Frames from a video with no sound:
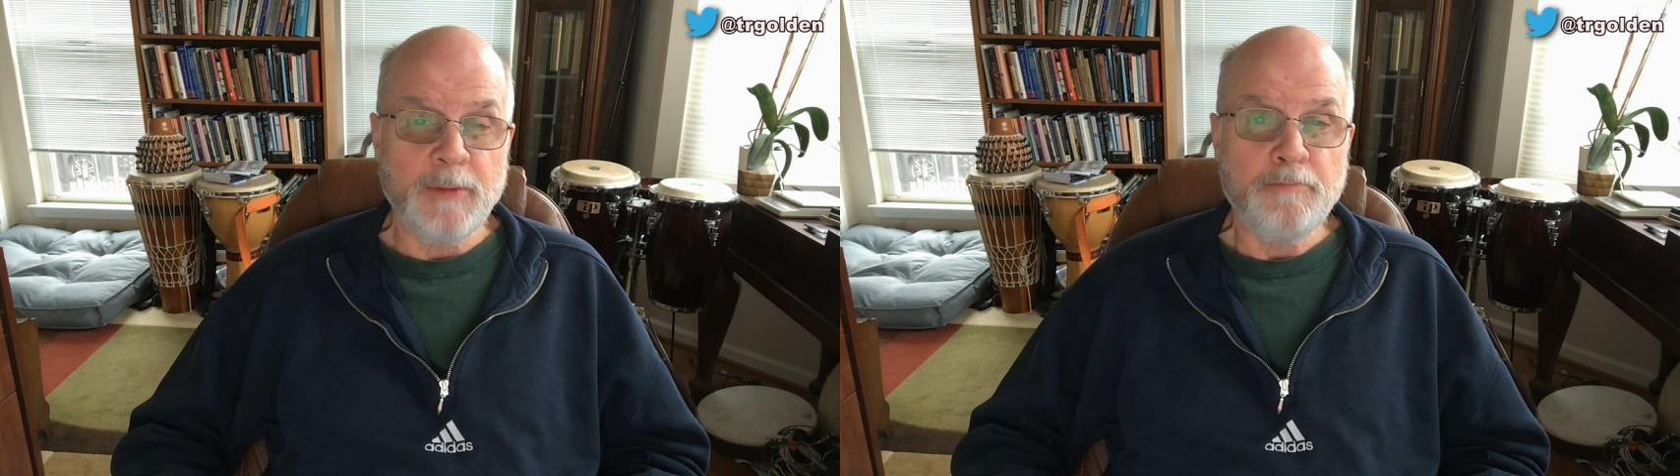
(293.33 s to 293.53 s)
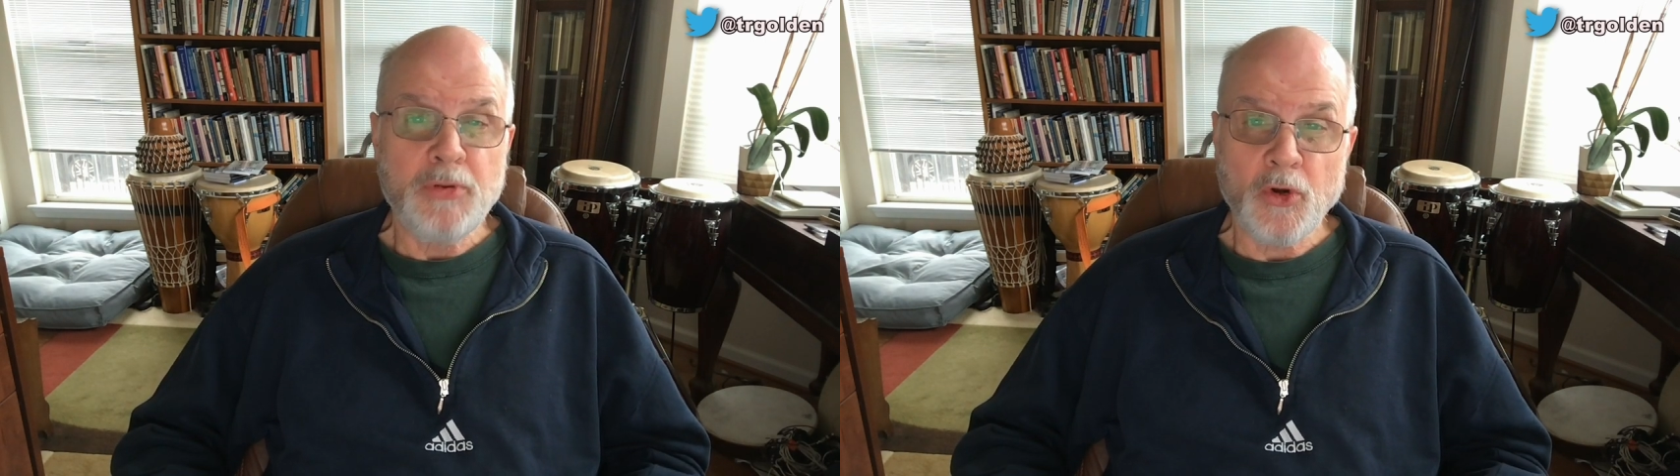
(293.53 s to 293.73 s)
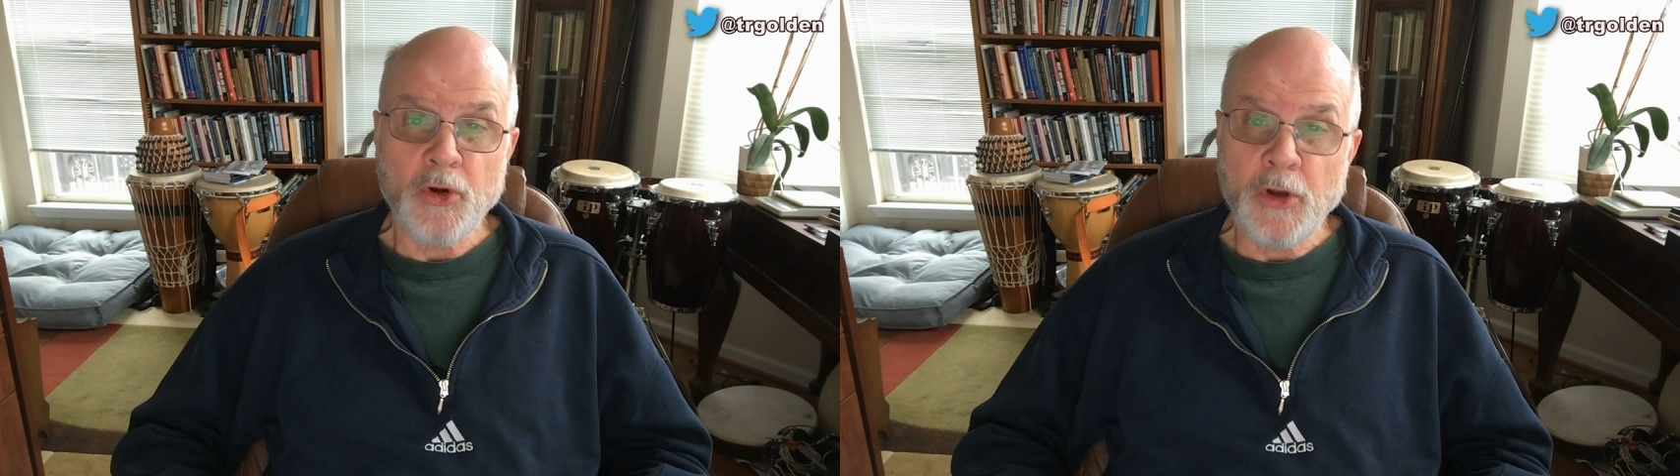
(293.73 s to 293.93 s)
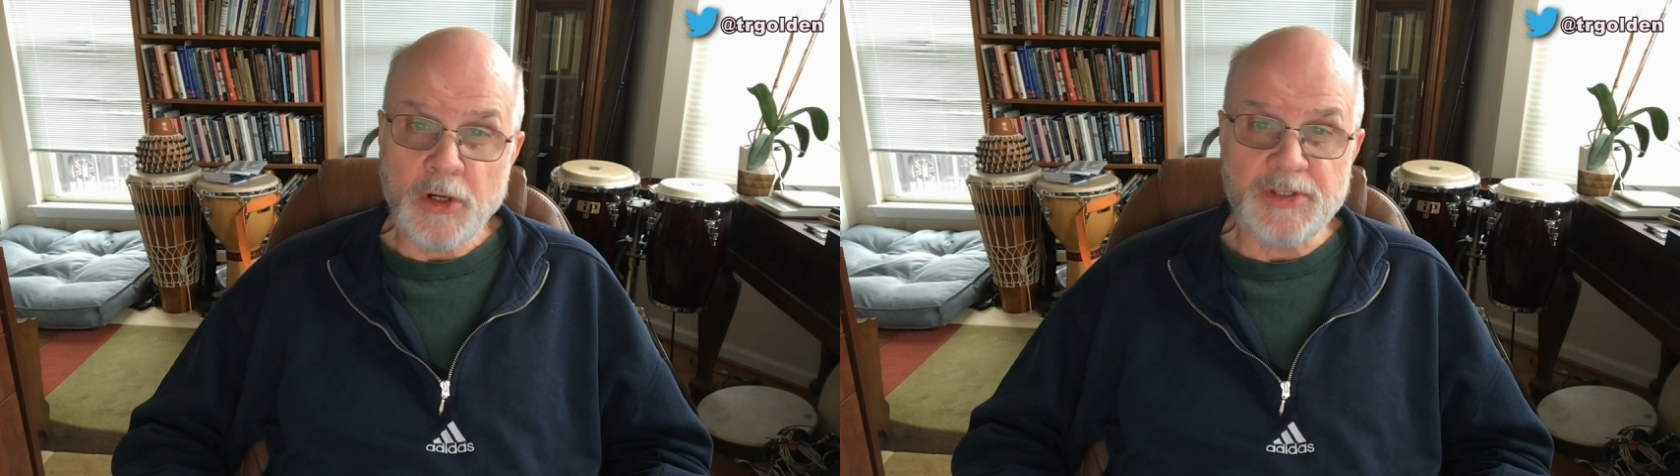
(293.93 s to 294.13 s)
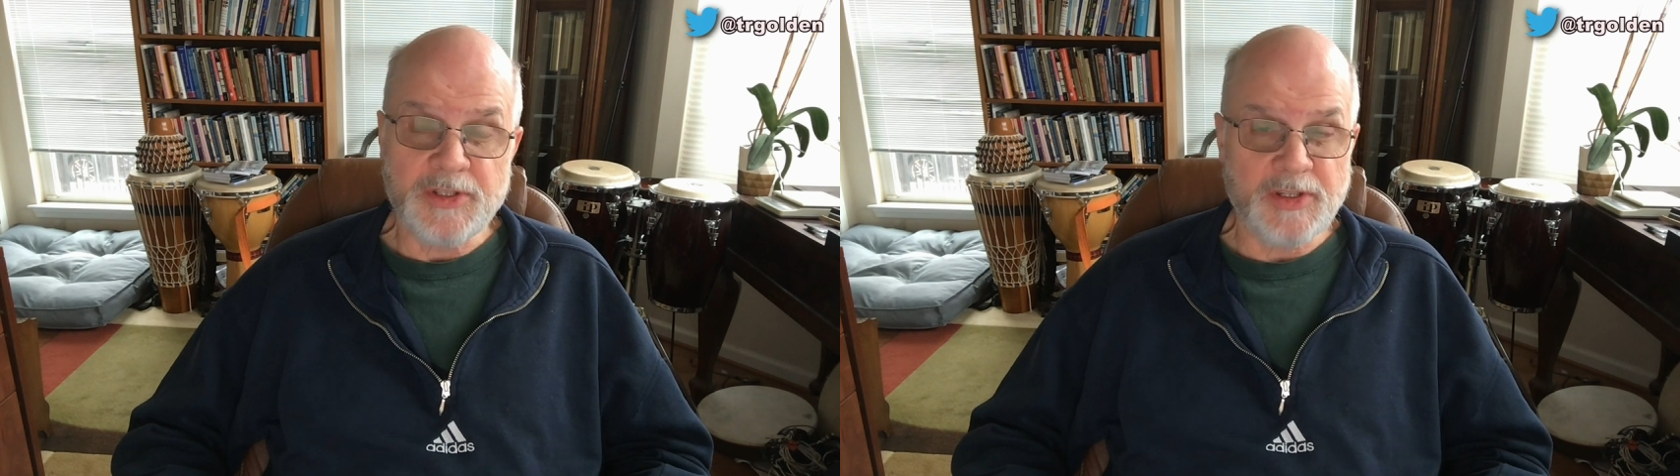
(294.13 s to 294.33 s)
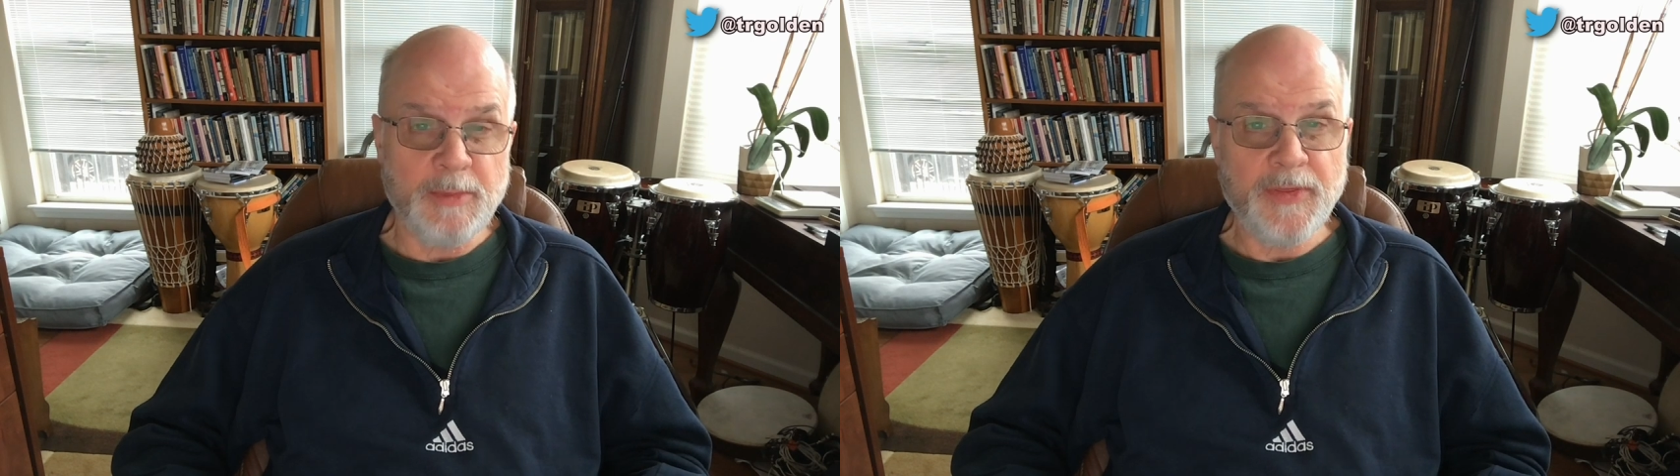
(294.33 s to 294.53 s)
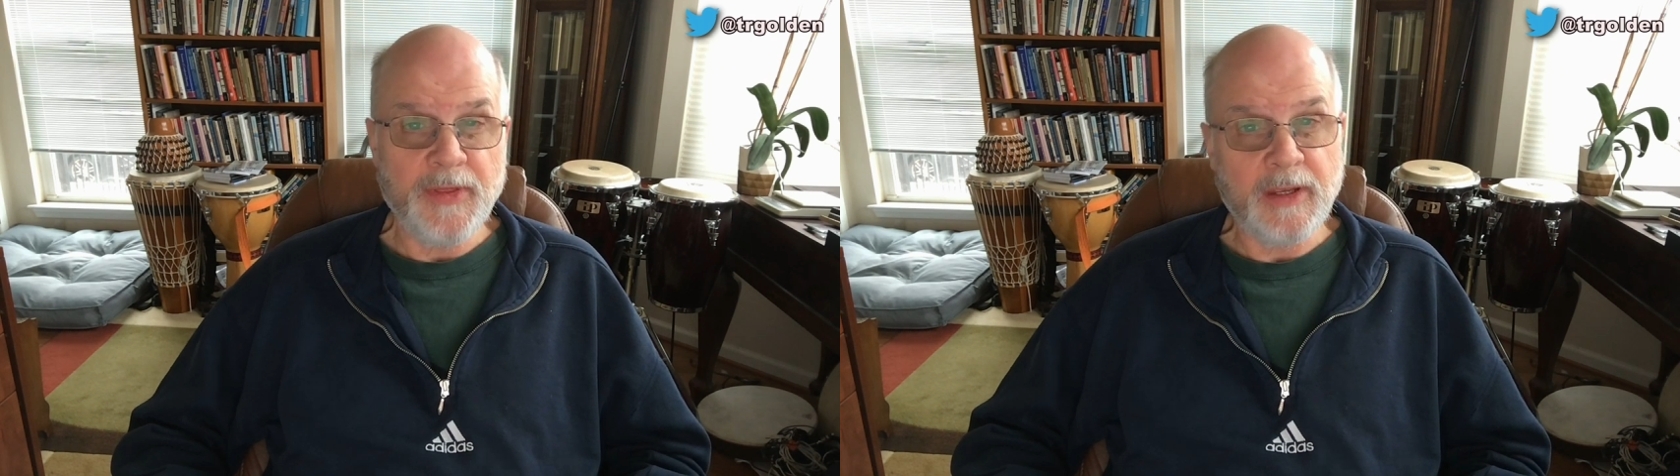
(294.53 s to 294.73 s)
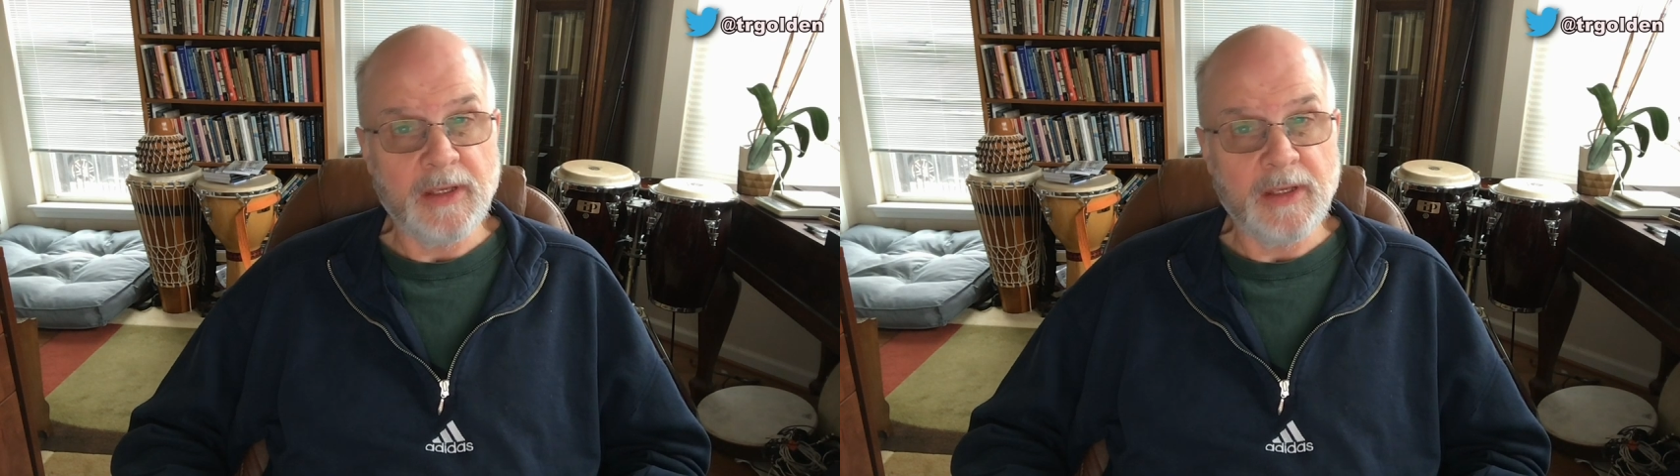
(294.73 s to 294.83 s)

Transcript: pure narcissism, I think,